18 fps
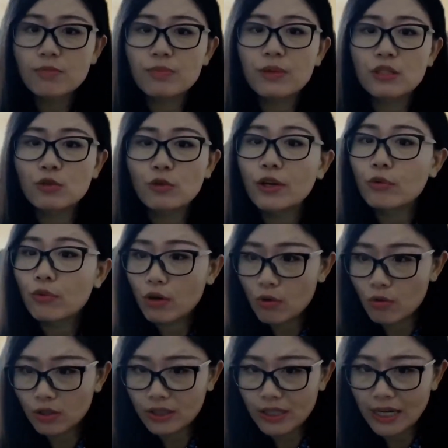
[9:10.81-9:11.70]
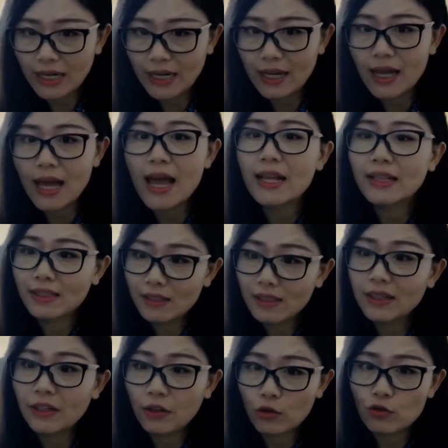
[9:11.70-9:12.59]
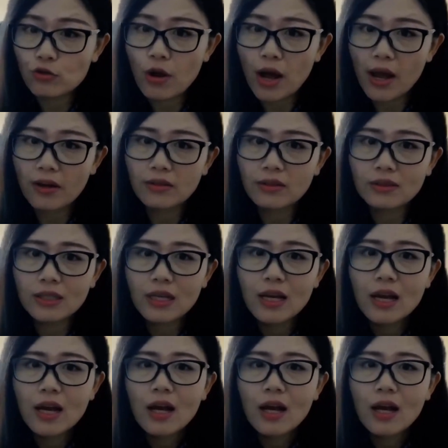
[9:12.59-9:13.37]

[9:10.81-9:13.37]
between real-world data and clinical trials.